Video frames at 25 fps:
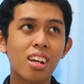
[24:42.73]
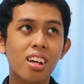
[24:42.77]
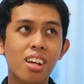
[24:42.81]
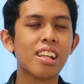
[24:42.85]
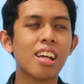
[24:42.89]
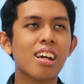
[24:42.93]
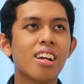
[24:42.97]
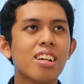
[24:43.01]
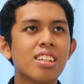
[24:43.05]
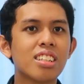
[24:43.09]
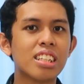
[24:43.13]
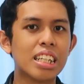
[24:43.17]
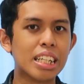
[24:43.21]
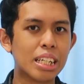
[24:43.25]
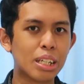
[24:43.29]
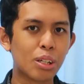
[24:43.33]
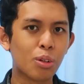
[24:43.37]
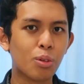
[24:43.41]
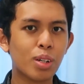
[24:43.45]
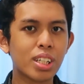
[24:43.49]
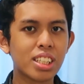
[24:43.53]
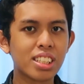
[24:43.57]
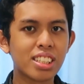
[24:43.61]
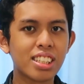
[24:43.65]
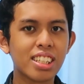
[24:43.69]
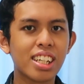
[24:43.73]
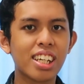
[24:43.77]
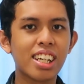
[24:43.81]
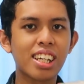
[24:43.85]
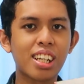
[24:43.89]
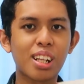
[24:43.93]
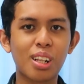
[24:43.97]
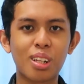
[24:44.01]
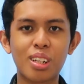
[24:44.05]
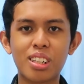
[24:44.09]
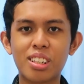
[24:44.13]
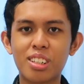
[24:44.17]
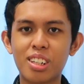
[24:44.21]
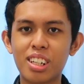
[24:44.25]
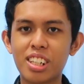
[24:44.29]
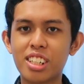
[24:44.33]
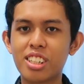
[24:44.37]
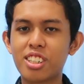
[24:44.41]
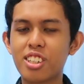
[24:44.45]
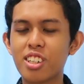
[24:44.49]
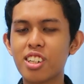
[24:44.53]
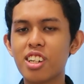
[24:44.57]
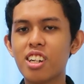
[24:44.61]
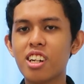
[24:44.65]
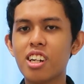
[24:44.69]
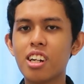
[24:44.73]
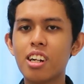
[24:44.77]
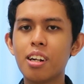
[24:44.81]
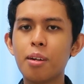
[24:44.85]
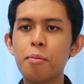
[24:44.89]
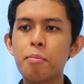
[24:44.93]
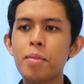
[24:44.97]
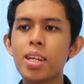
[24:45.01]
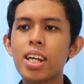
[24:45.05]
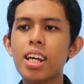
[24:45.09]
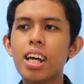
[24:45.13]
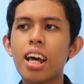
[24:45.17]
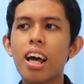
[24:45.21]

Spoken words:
There's linguistics, literature,